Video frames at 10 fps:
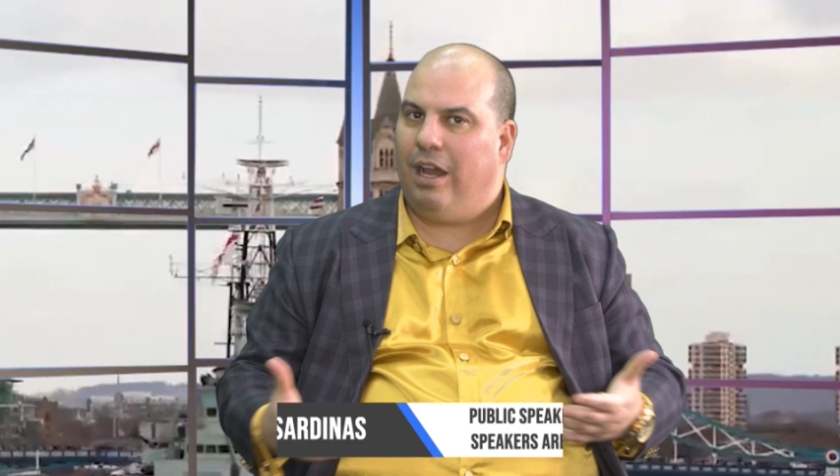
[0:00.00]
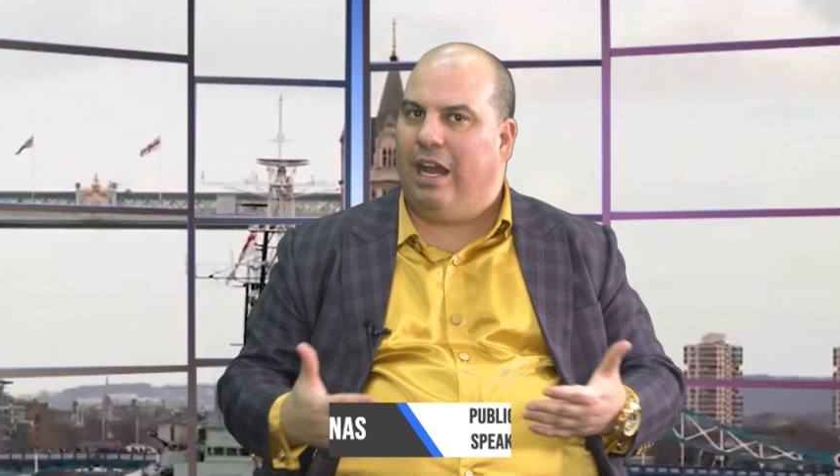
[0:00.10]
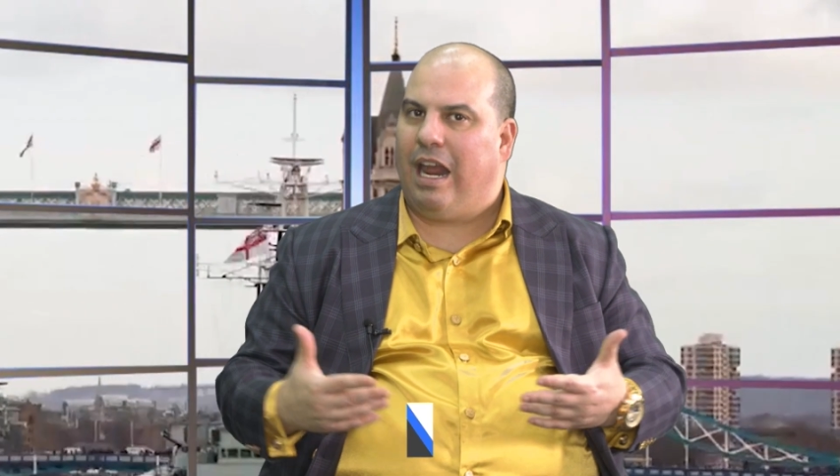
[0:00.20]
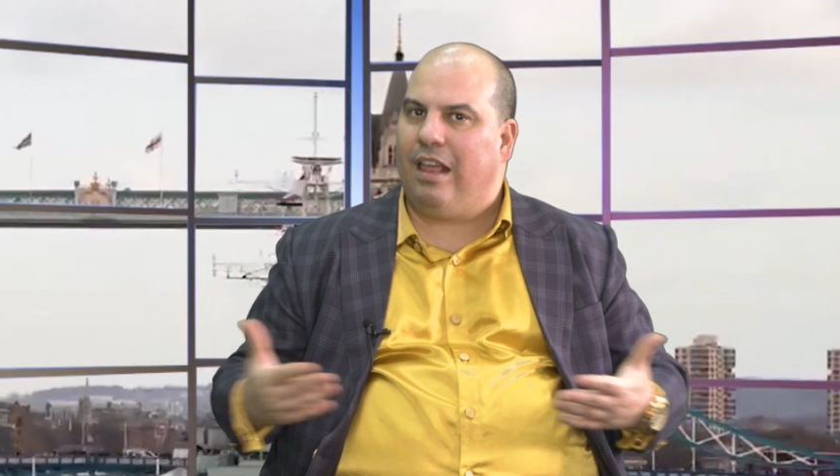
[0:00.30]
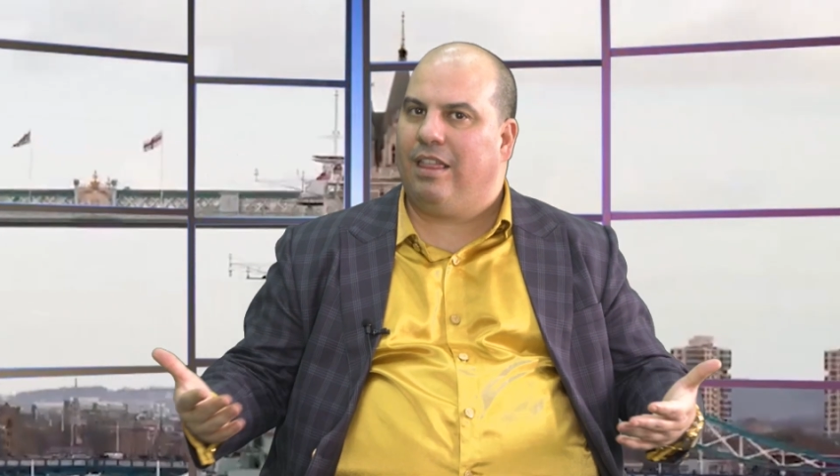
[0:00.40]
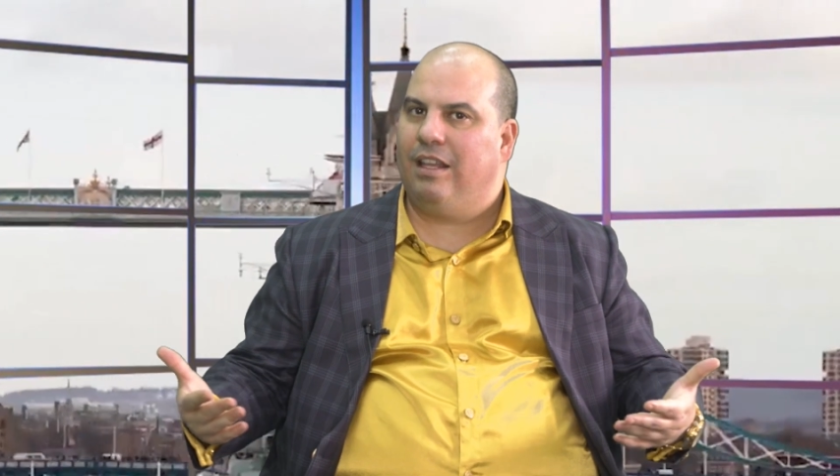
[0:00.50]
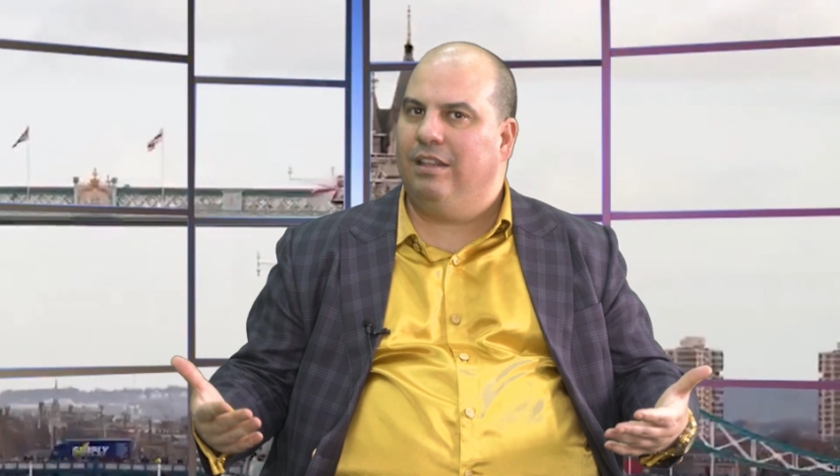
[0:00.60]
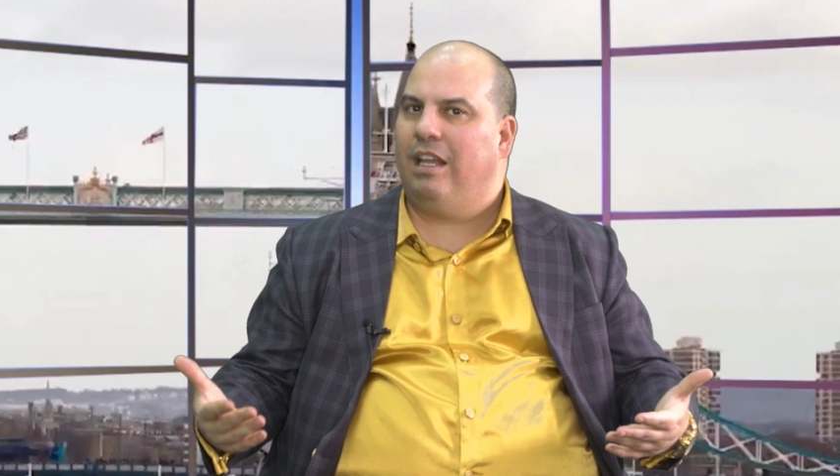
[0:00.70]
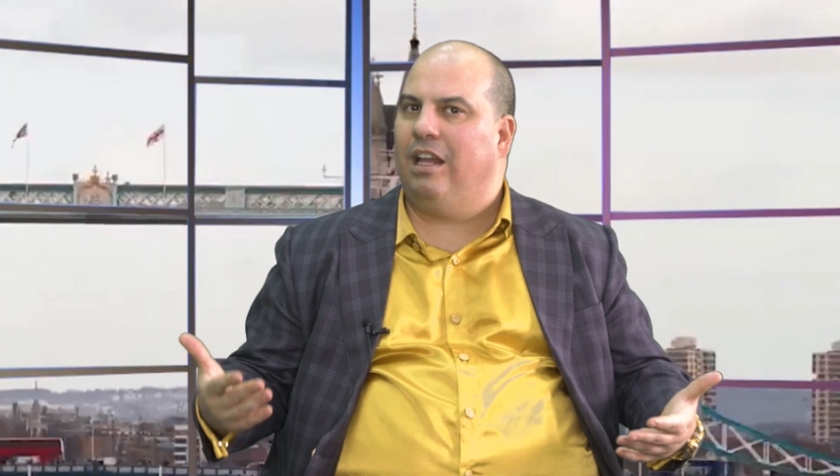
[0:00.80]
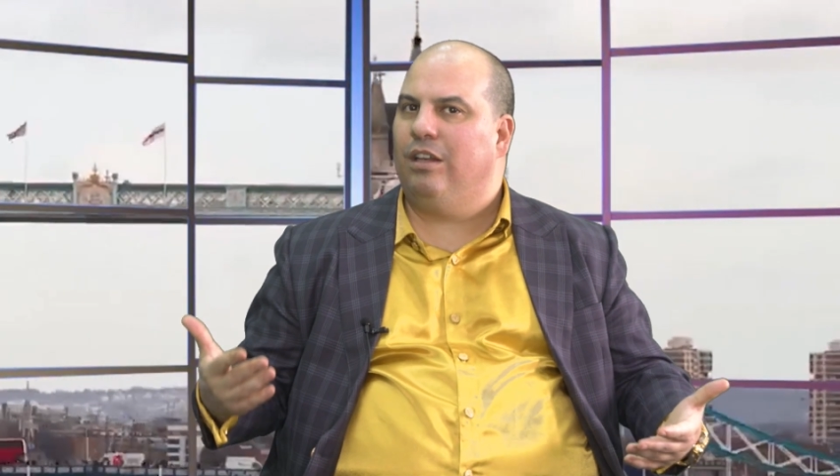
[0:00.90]
And I
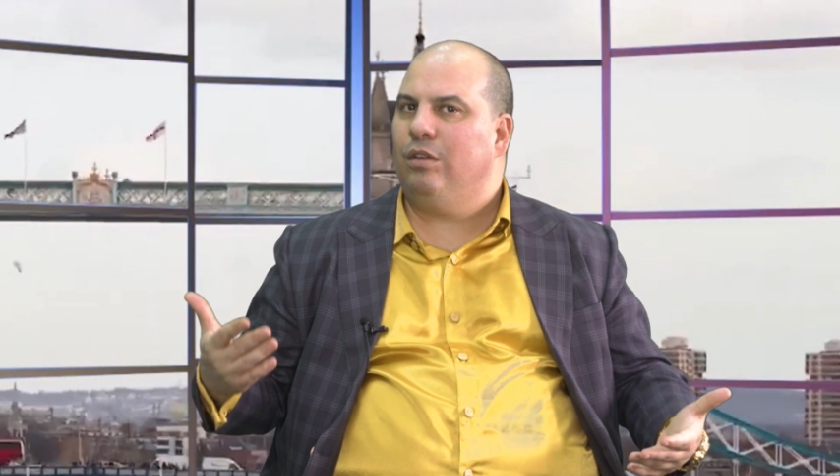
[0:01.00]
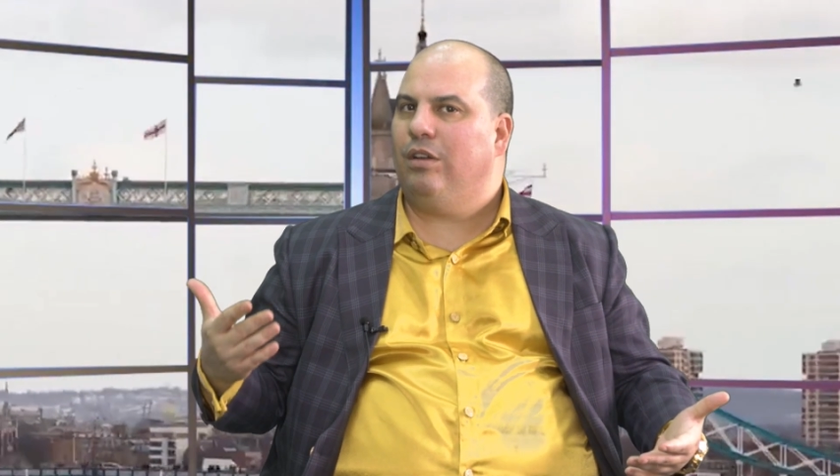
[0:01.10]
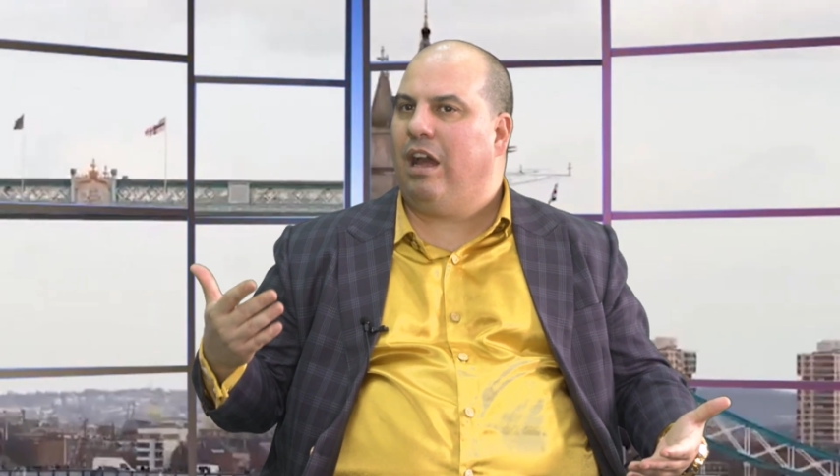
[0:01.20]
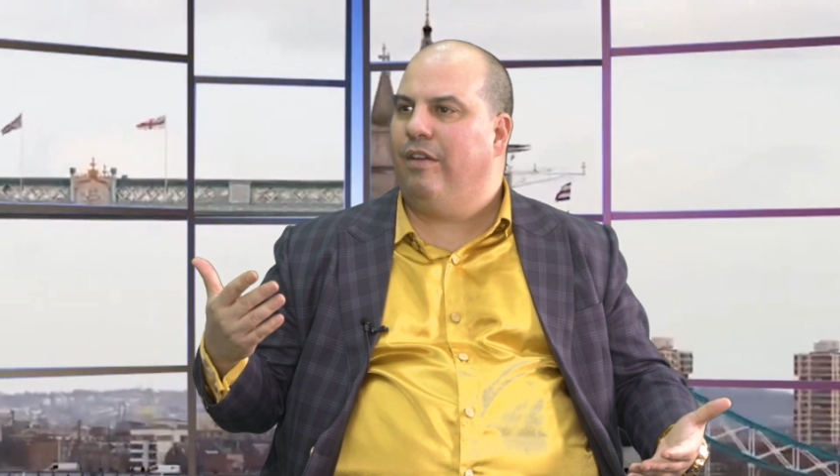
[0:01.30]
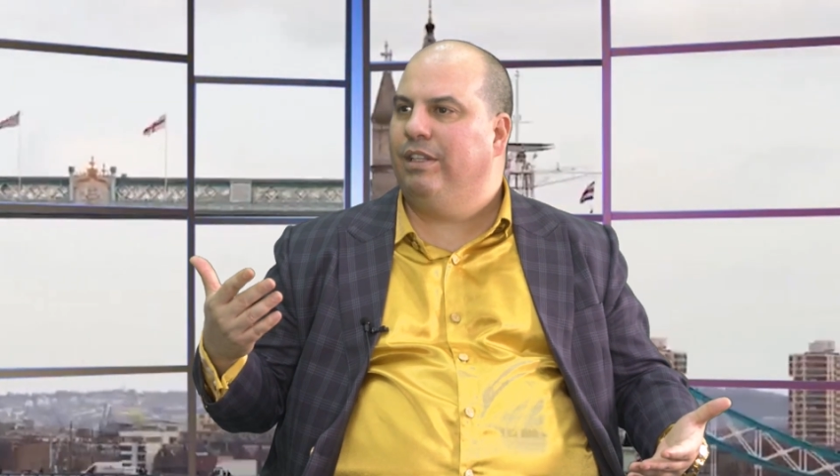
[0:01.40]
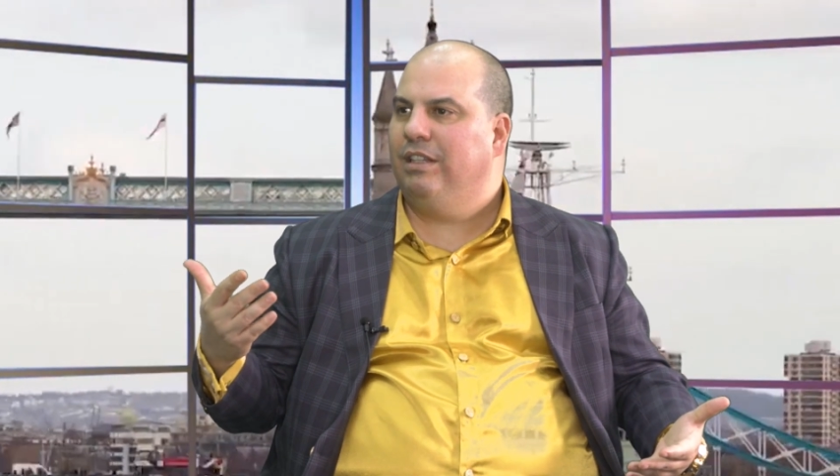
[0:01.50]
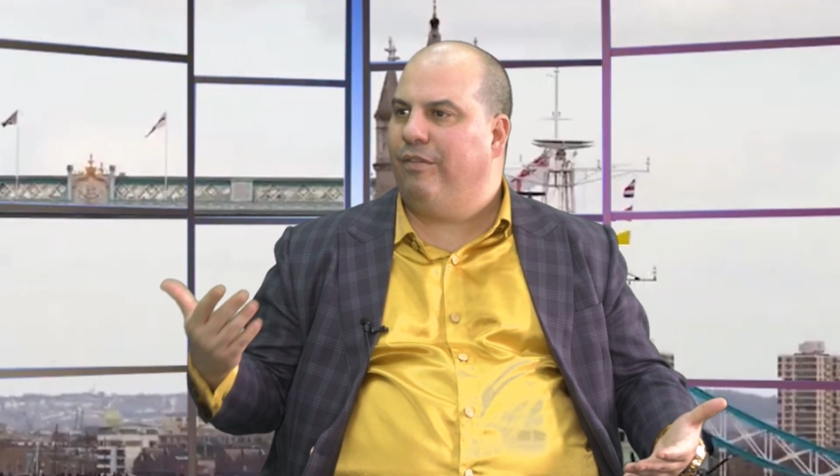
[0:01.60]
think that having